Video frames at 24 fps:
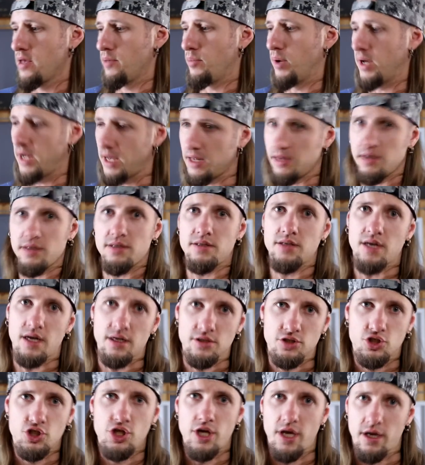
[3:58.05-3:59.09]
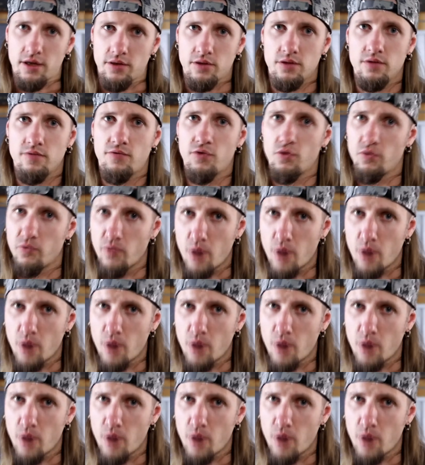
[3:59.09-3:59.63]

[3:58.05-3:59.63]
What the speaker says: but I did not check for